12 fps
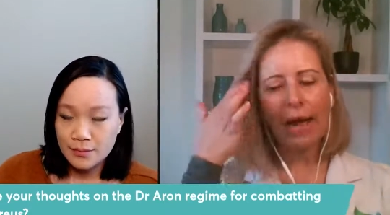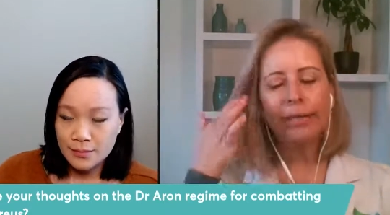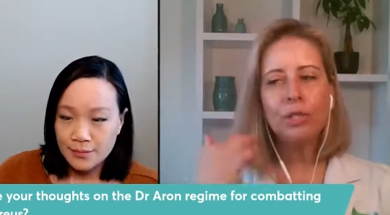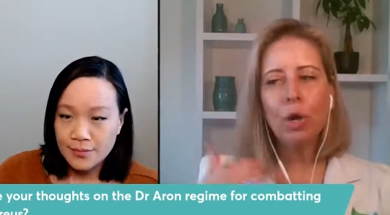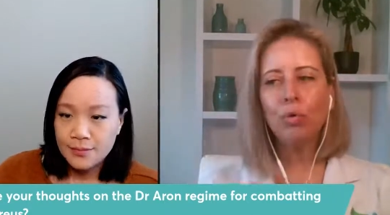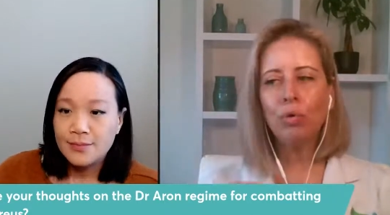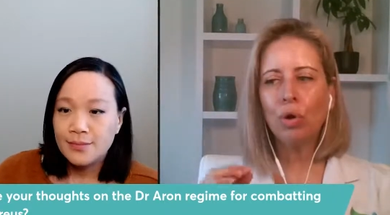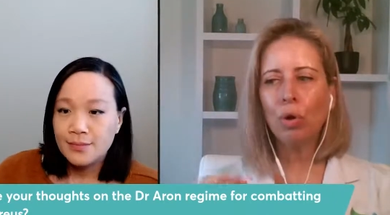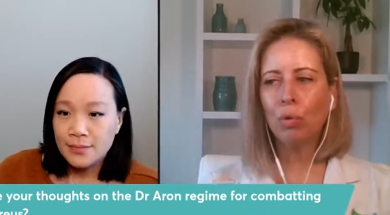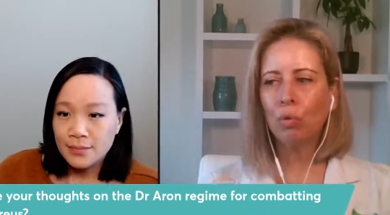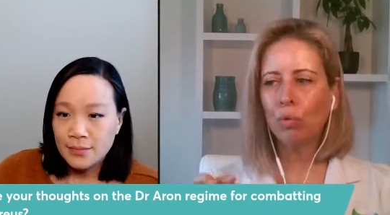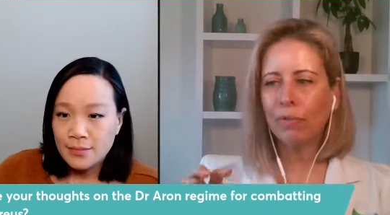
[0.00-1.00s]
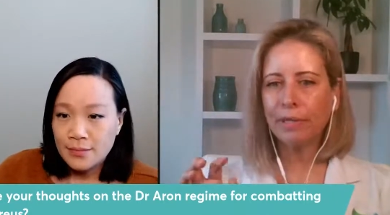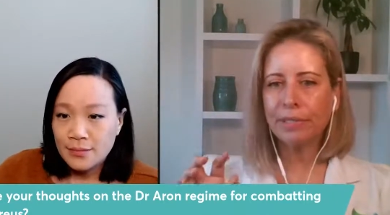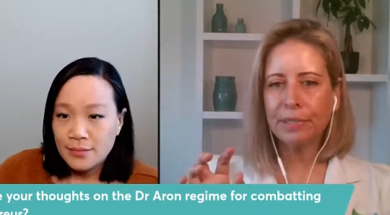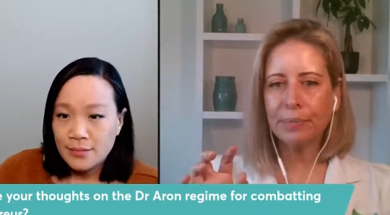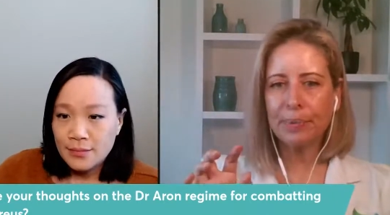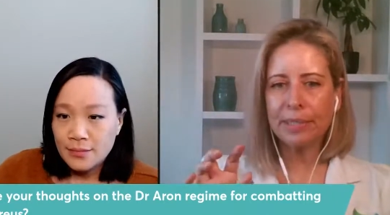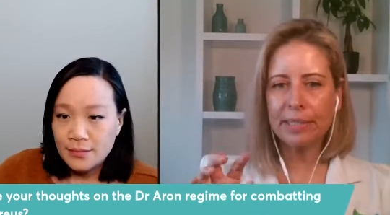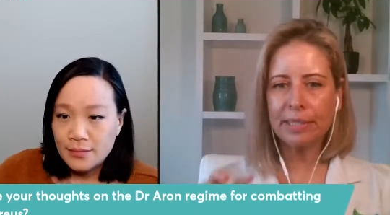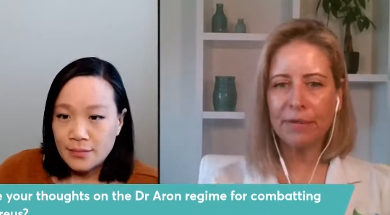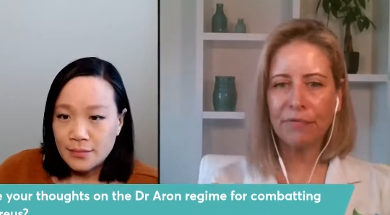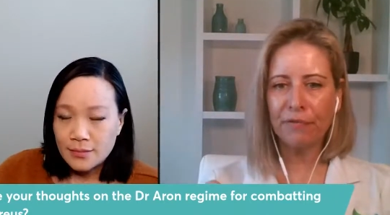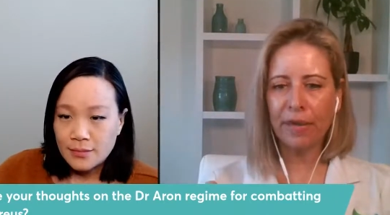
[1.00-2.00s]
Speaker 1: I don't know the
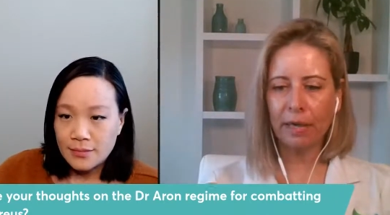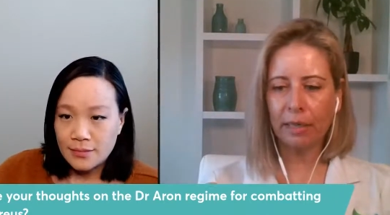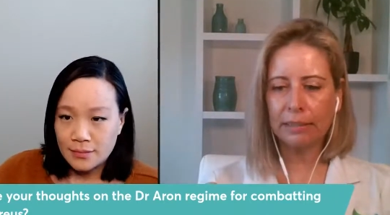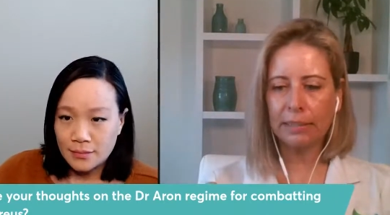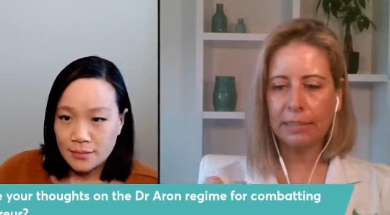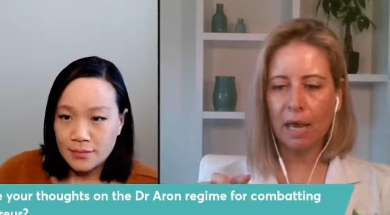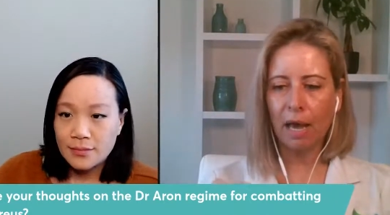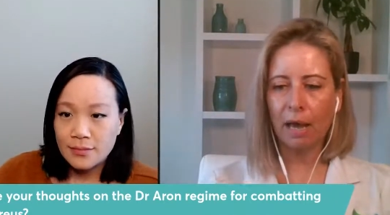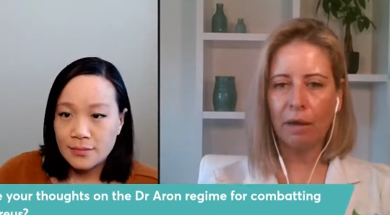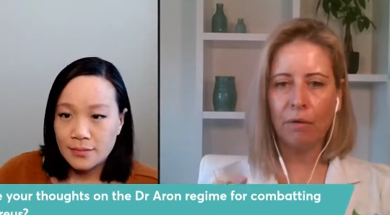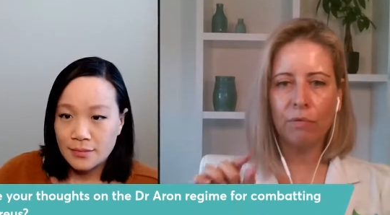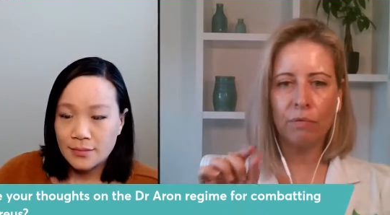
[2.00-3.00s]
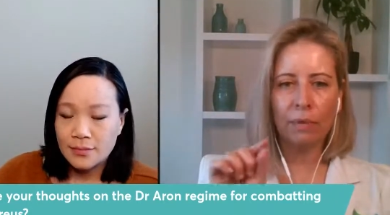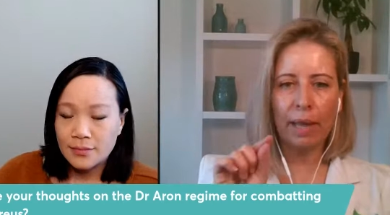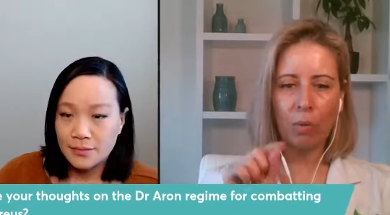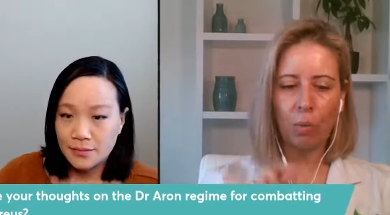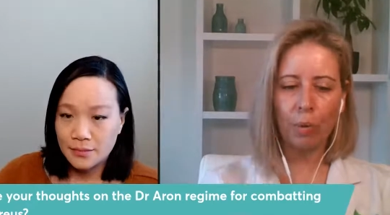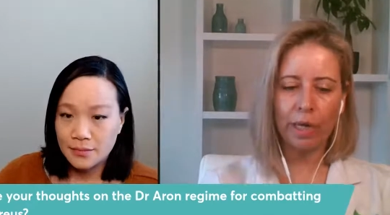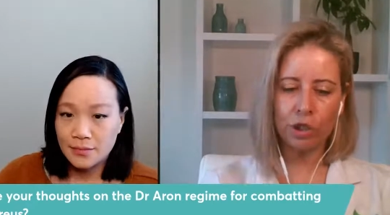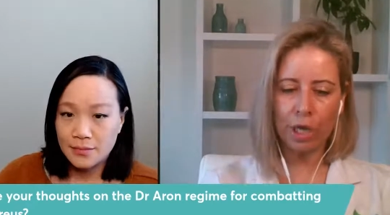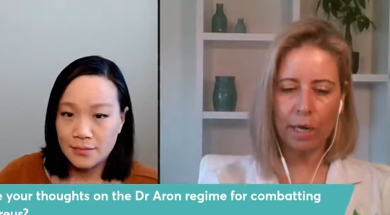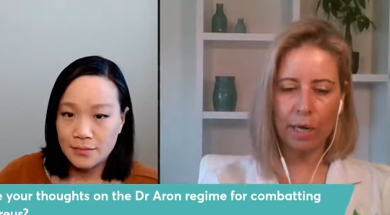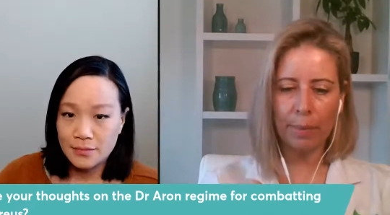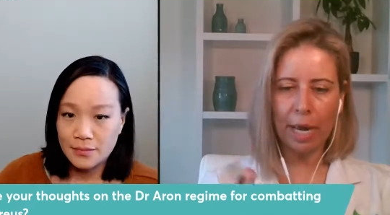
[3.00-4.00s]
specifics of like which
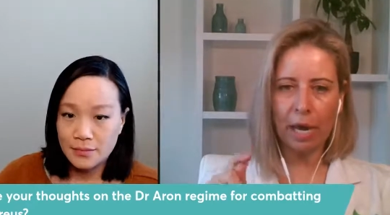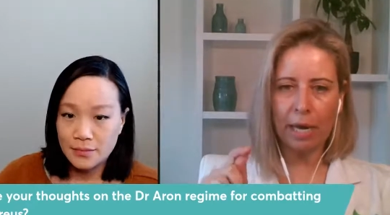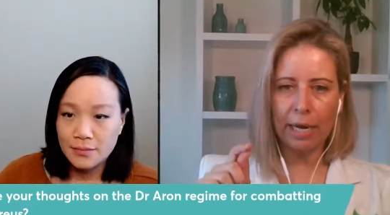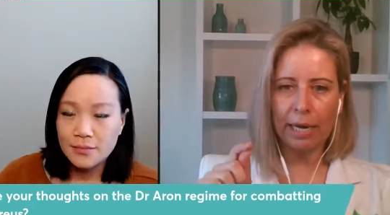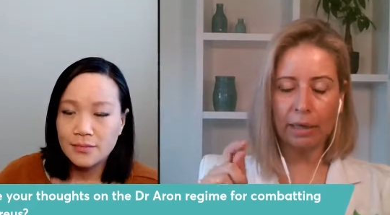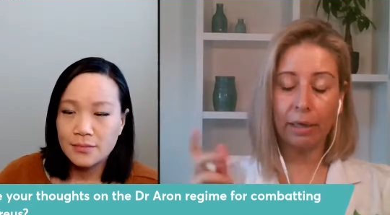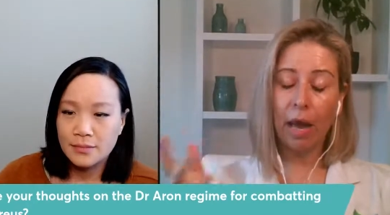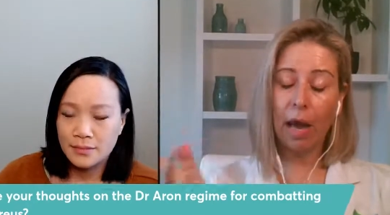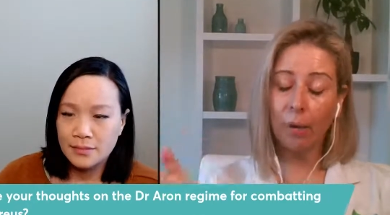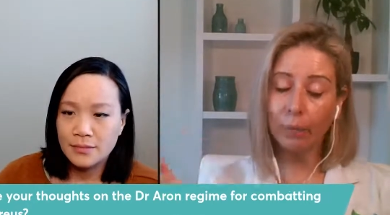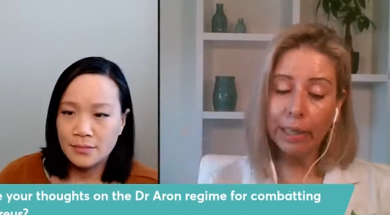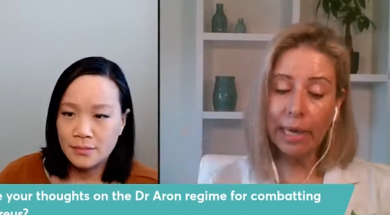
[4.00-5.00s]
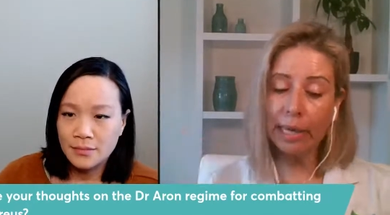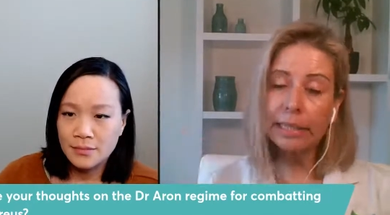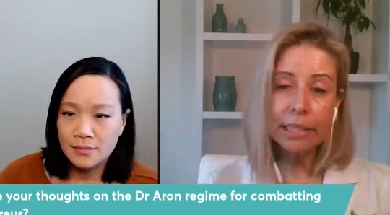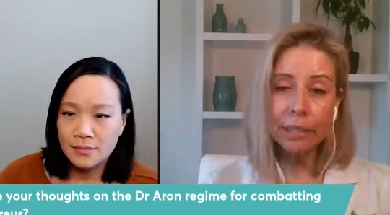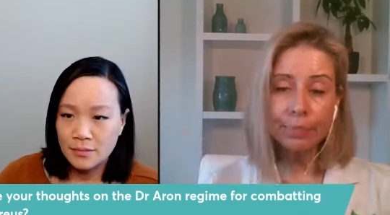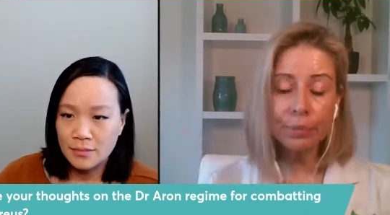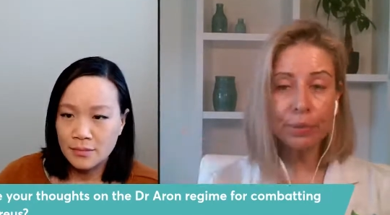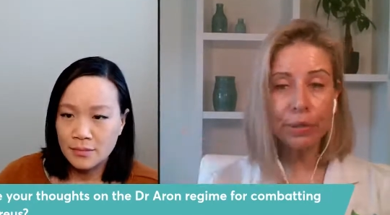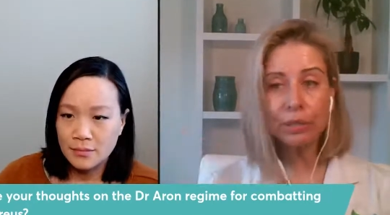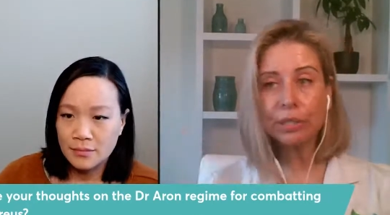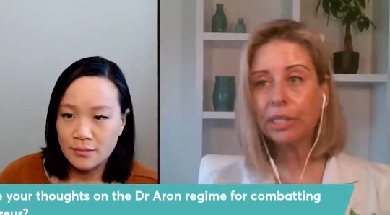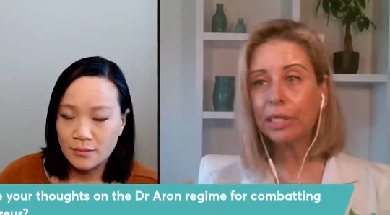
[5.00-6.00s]
antibiotic. I would guess it's
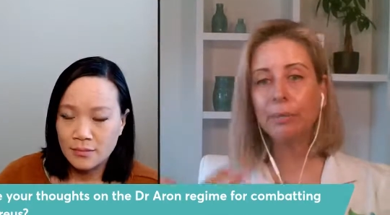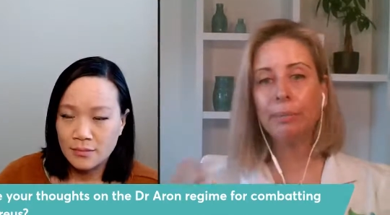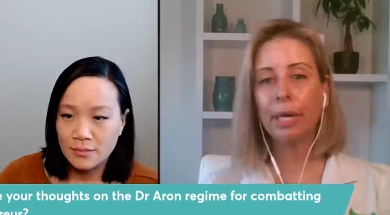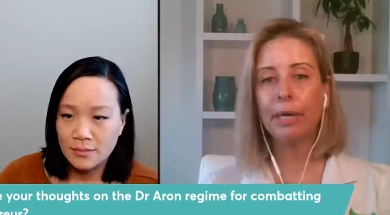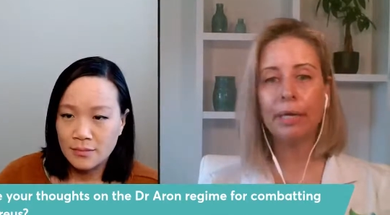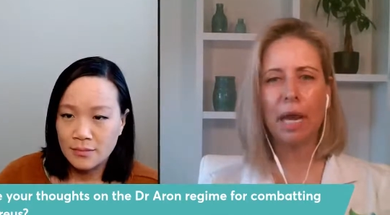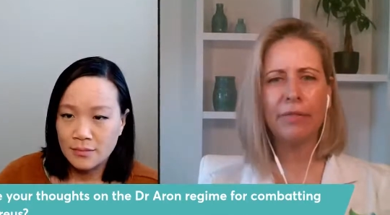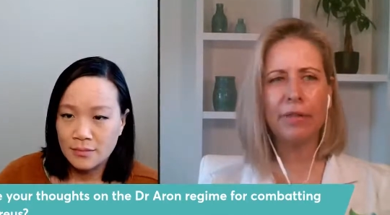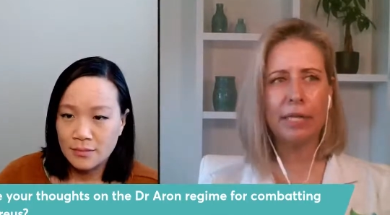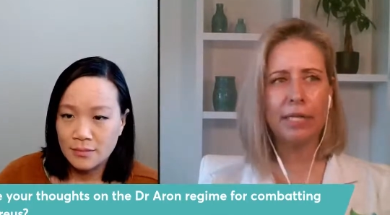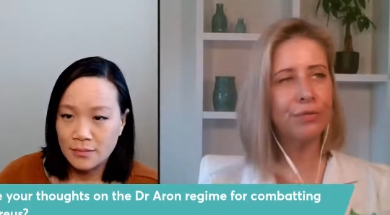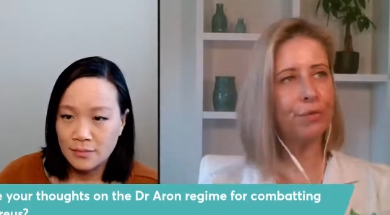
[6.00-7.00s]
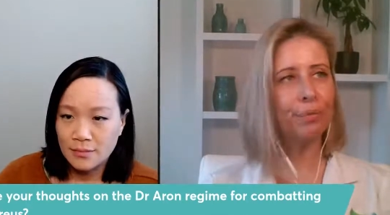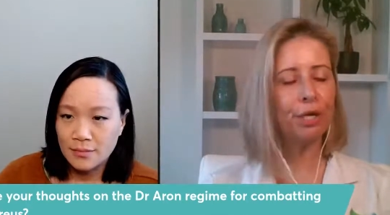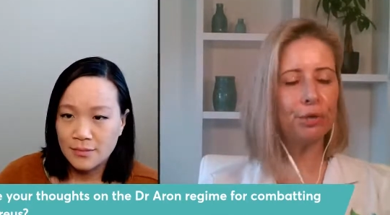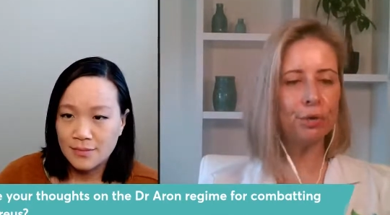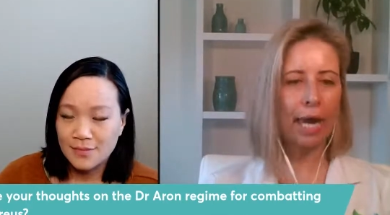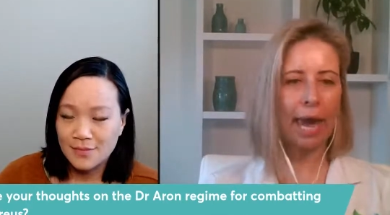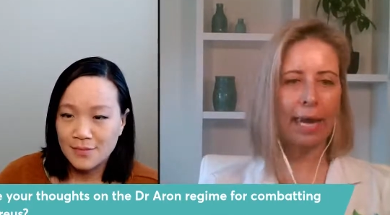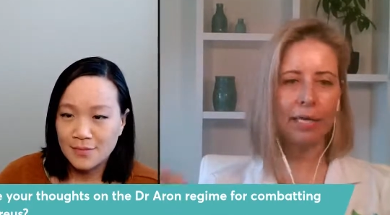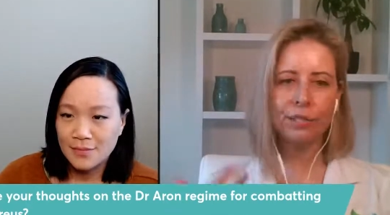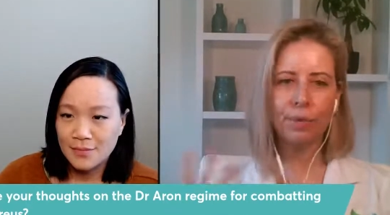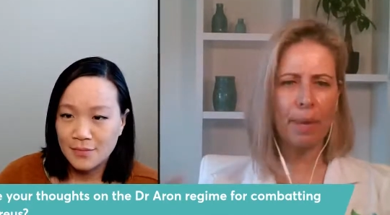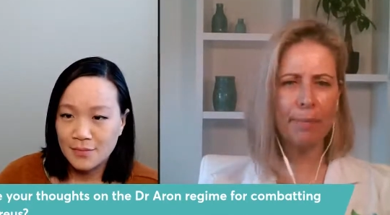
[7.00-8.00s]
mupirocin, but I think he's from the
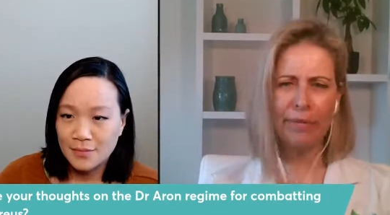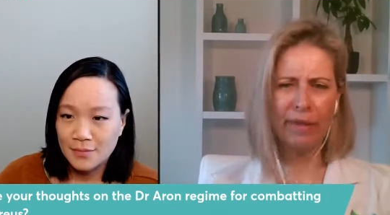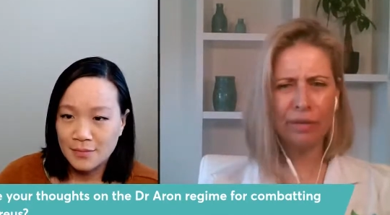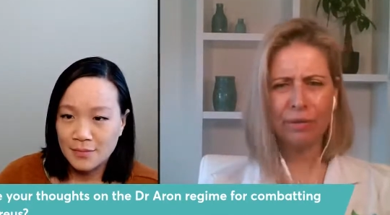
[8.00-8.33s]
UK, so maybe they